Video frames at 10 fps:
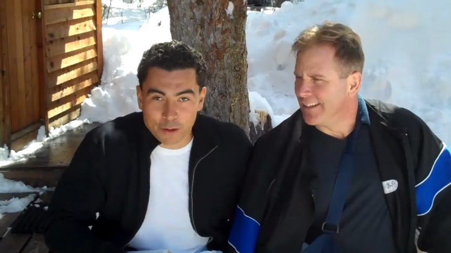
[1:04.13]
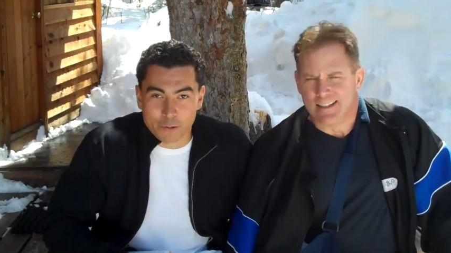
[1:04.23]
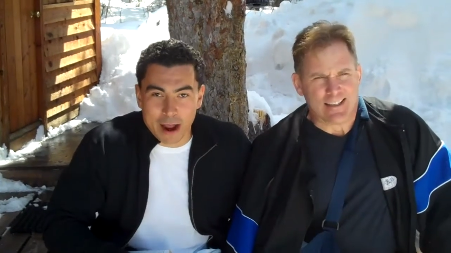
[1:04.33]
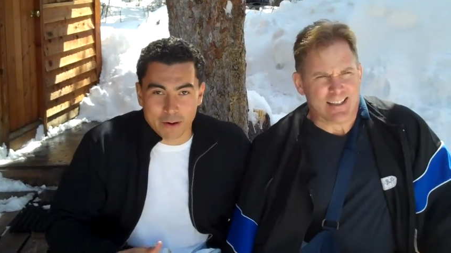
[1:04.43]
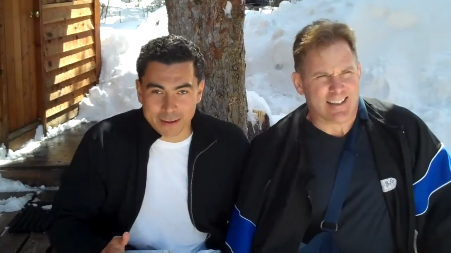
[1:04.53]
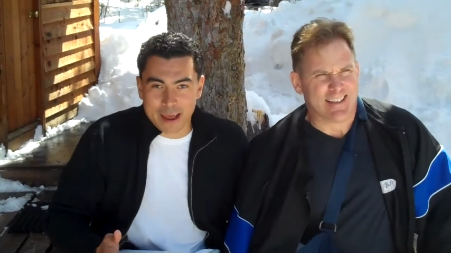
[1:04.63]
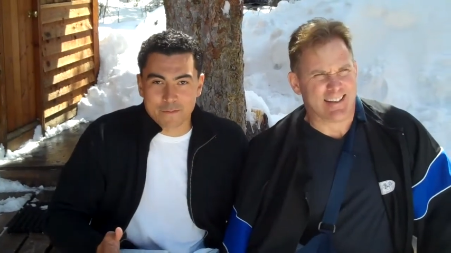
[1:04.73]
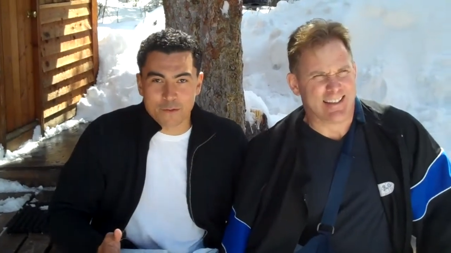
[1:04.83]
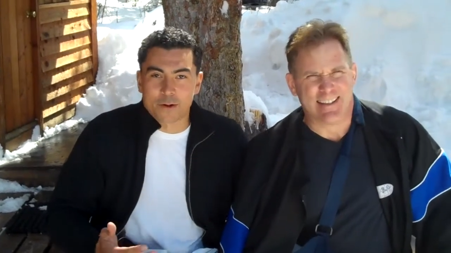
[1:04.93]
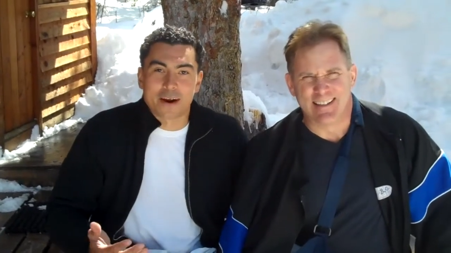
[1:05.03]
Speaker 1: the crowd came
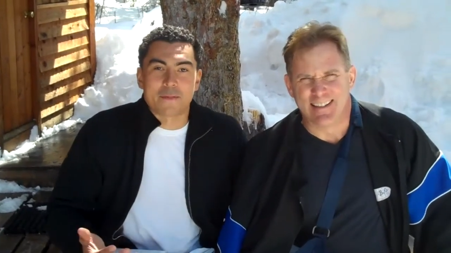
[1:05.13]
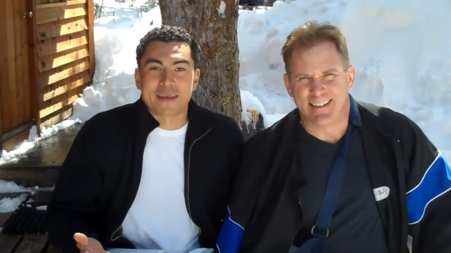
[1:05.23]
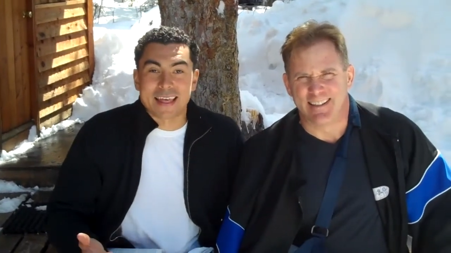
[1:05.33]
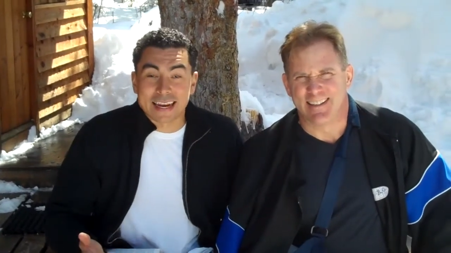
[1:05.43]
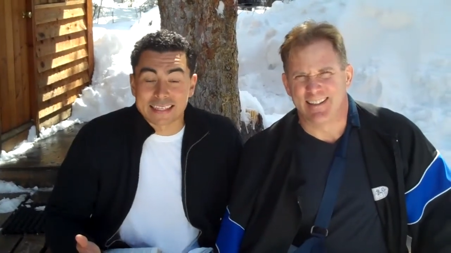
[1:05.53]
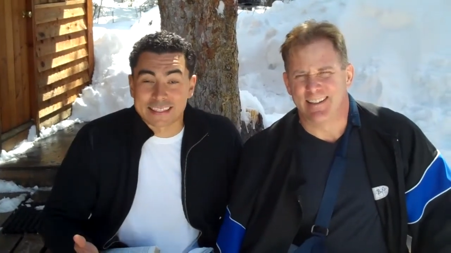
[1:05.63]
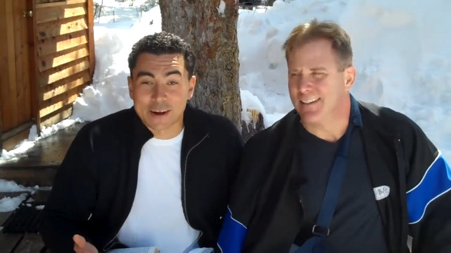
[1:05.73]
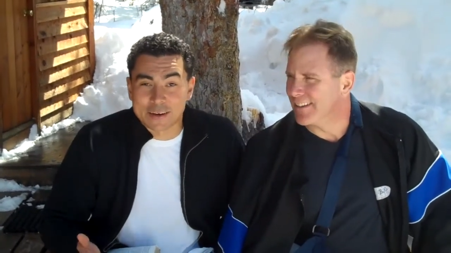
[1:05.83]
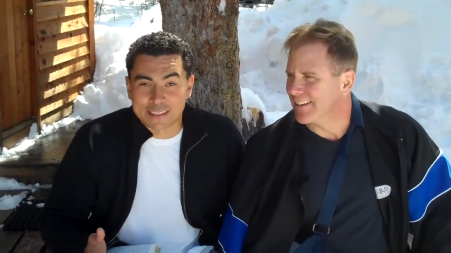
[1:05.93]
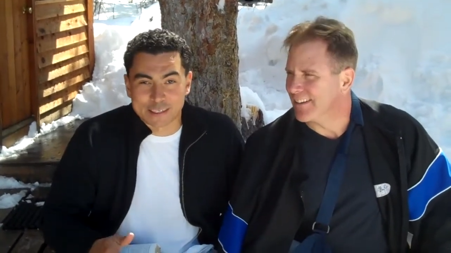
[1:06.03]
forward. I mean, that is
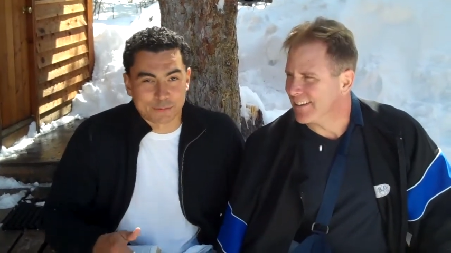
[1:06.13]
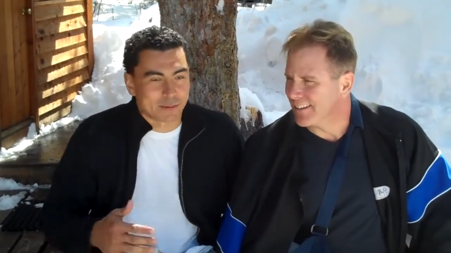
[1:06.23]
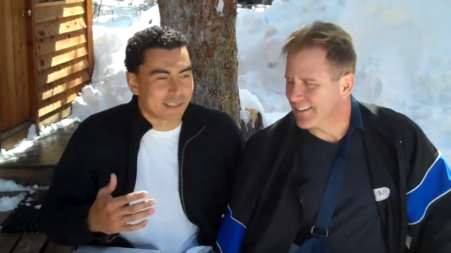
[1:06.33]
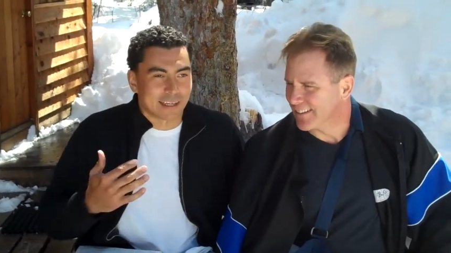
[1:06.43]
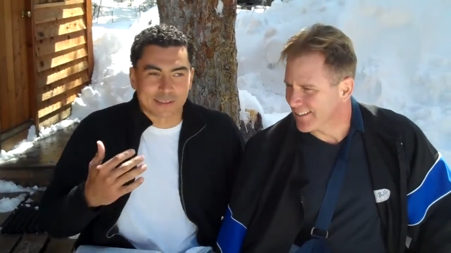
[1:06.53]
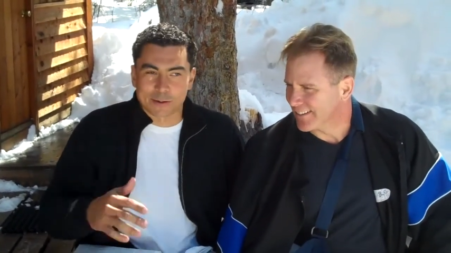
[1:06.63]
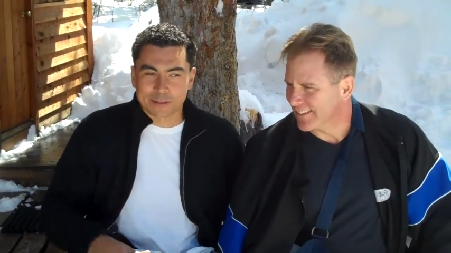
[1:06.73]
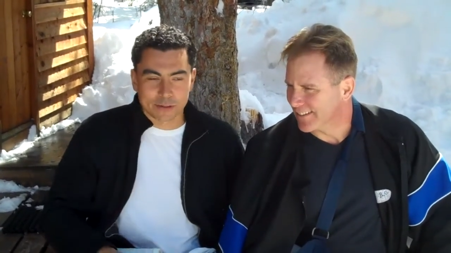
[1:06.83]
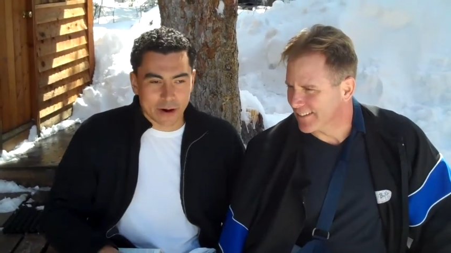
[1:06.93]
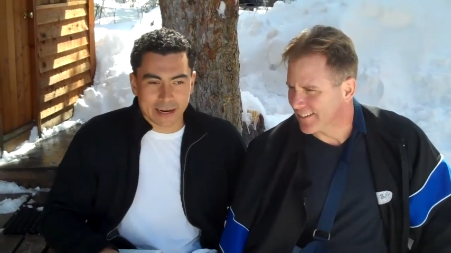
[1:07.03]
36%, so it was
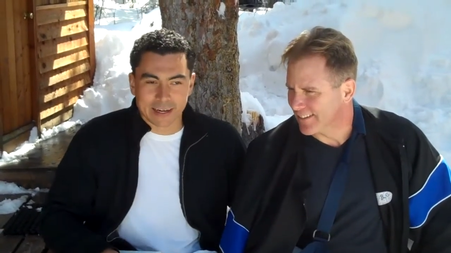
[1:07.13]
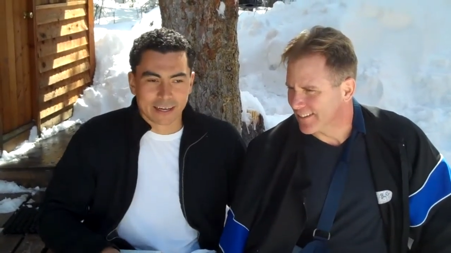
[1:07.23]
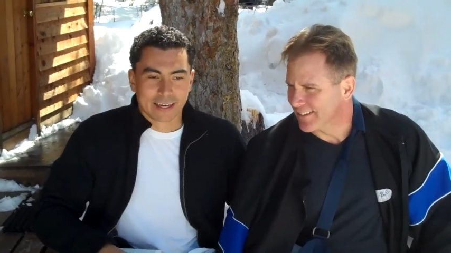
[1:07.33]
great.